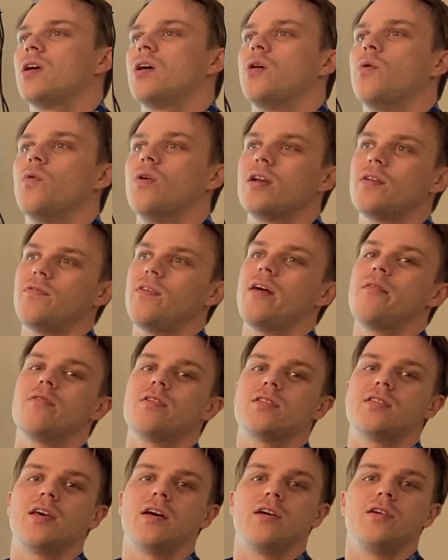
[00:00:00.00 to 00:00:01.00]
what if I were
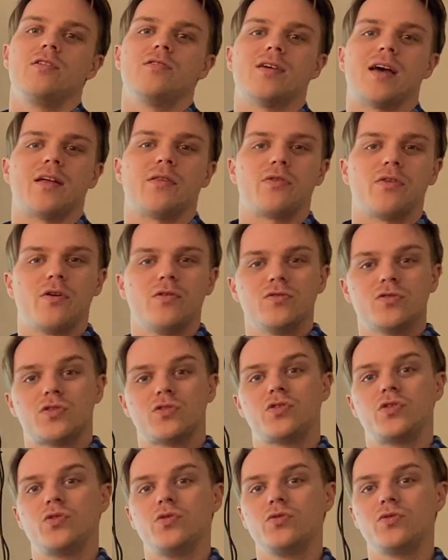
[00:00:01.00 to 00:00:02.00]
to tell you that those
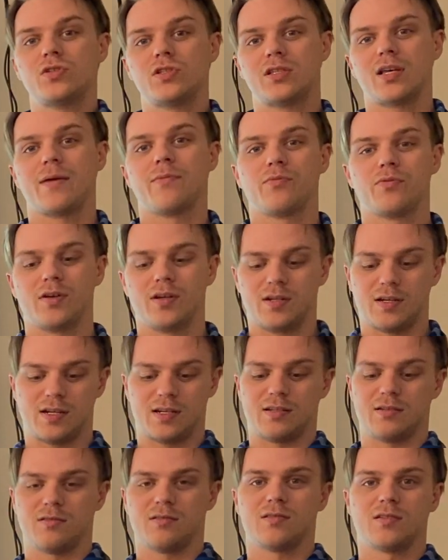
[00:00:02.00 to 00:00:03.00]
two separate
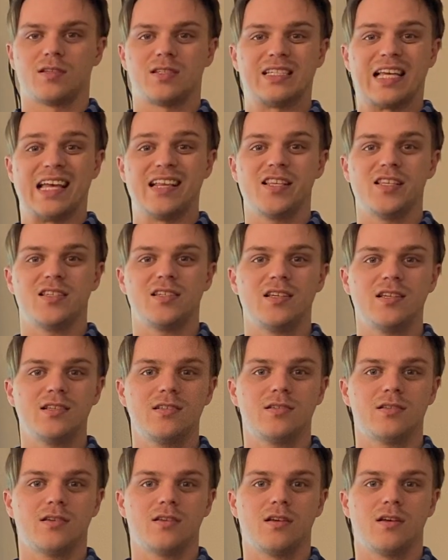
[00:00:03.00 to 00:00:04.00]

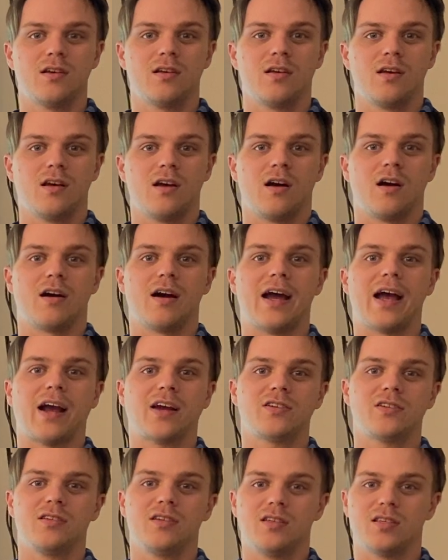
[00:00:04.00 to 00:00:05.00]
sentences are
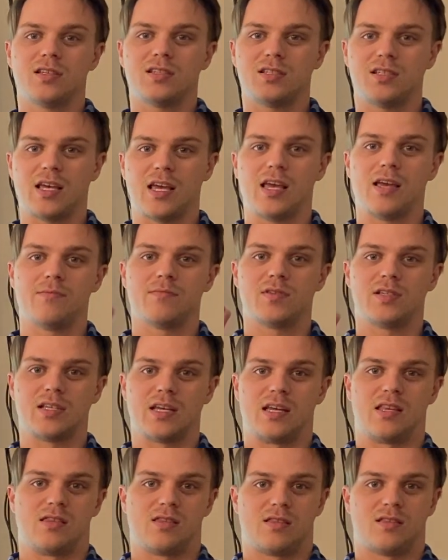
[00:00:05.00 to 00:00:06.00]
actually the same
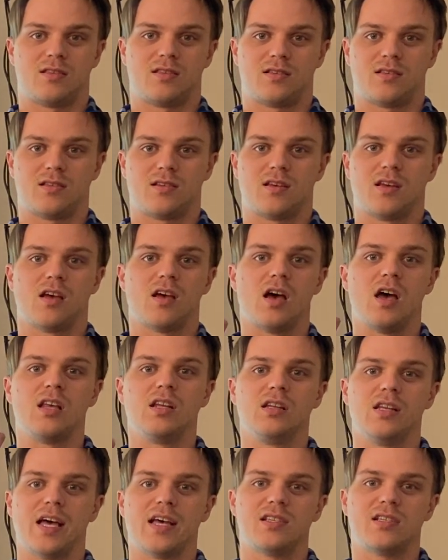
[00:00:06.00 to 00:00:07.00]
sentence
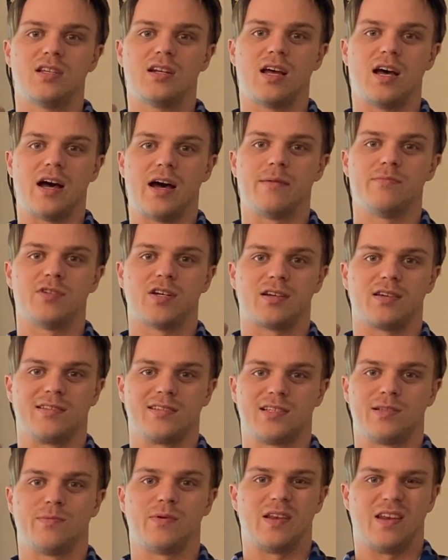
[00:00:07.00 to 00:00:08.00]
unless an object is
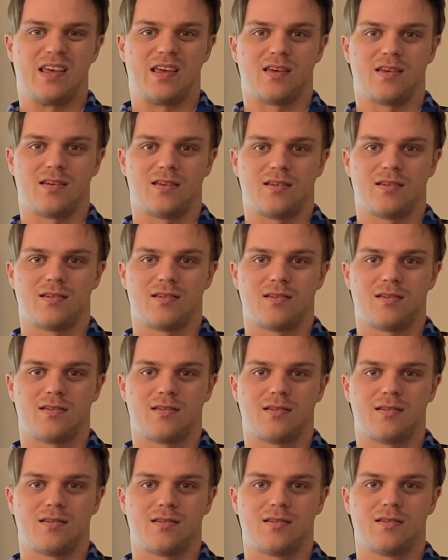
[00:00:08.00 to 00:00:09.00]
spinning?
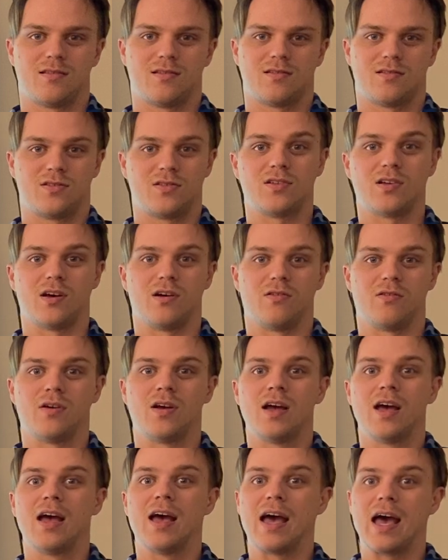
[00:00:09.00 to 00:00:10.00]
So,
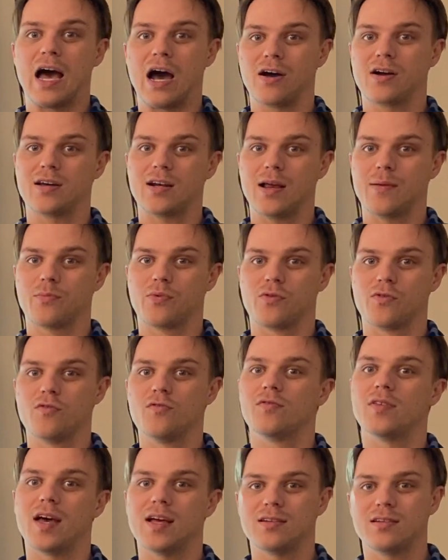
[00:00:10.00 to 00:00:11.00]
how can I prove
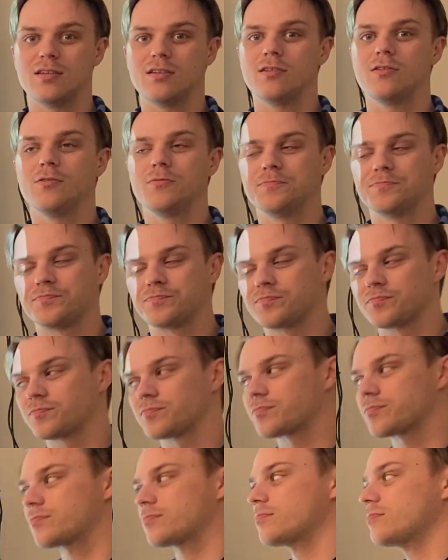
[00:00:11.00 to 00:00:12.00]
that to you?
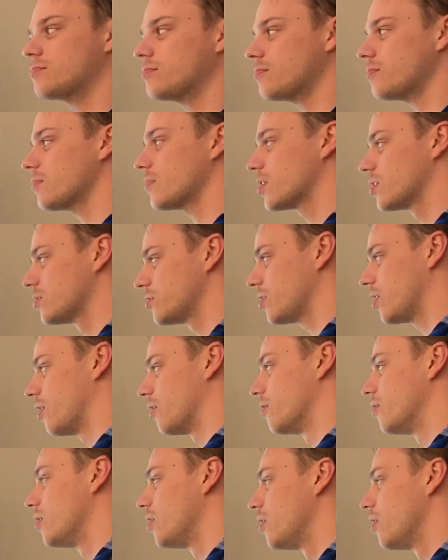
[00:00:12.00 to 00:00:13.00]

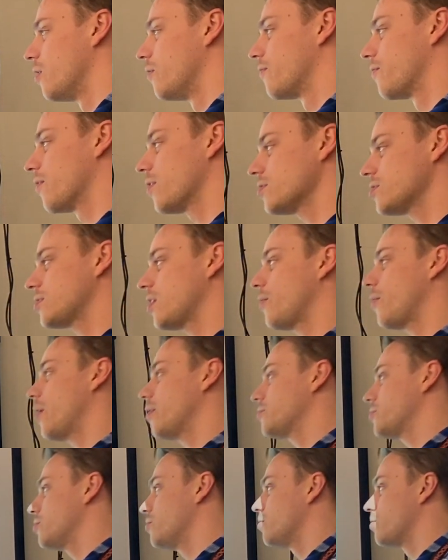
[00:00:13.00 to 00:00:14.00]
So, first I
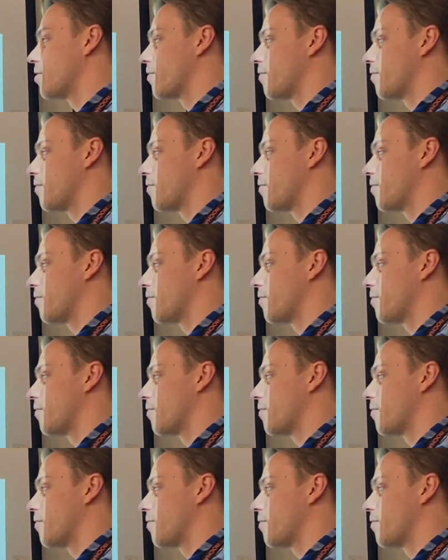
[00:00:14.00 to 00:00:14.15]
want you to